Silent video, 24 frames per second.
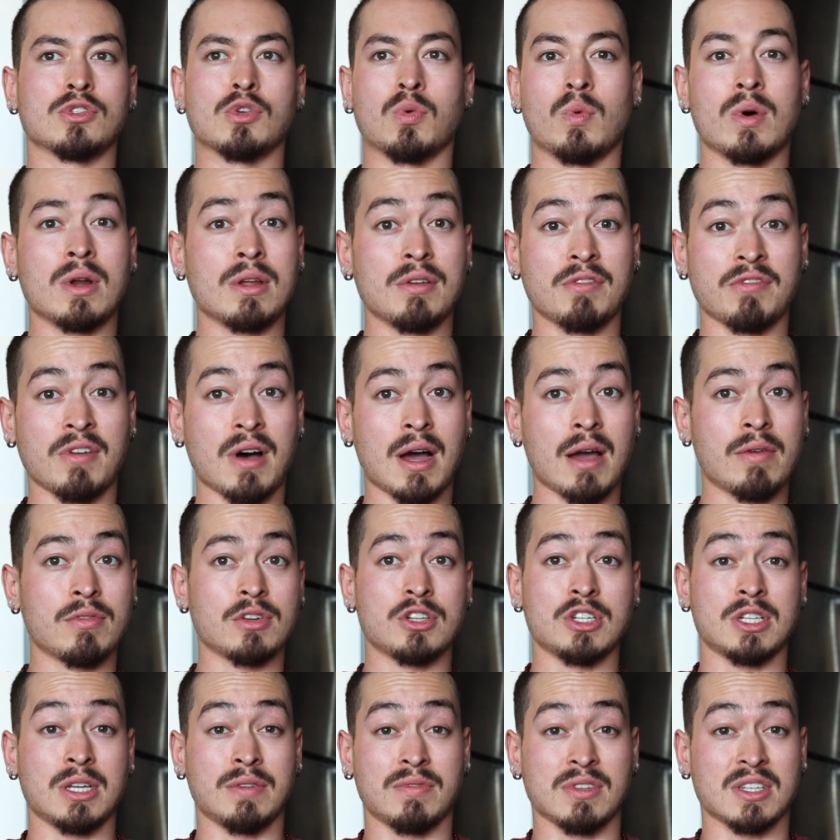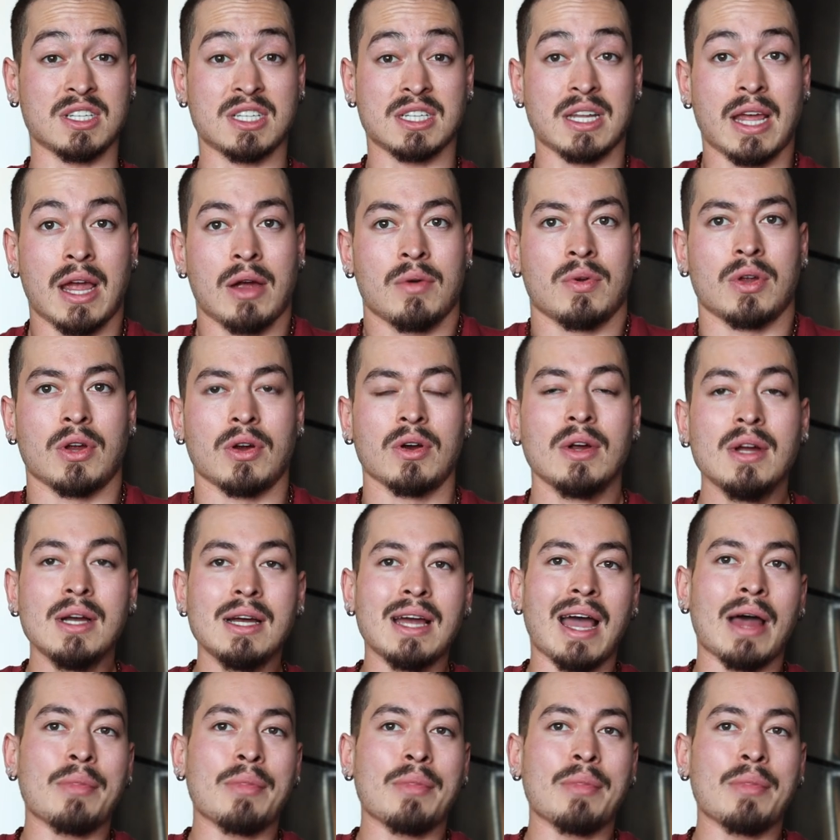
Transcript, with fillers: 25, which is even scarier.